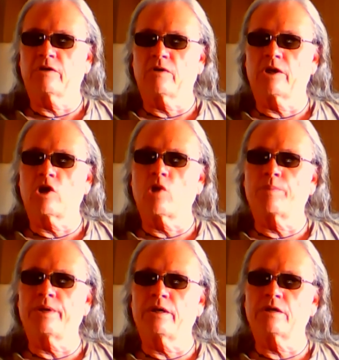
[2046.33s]
or an
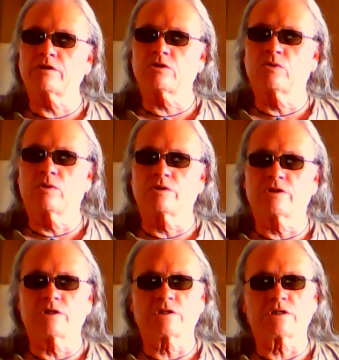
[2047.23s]
openness
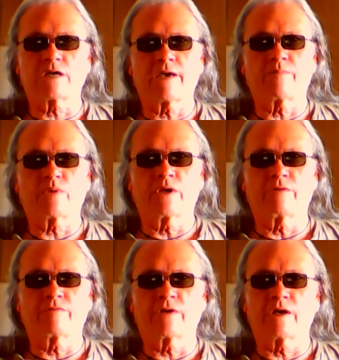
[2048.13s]
towards this type
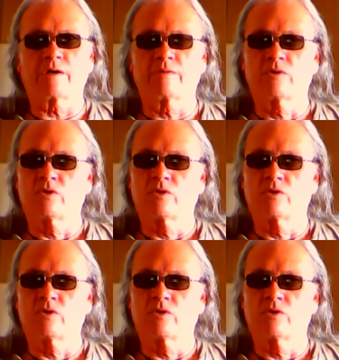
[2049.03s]
of, I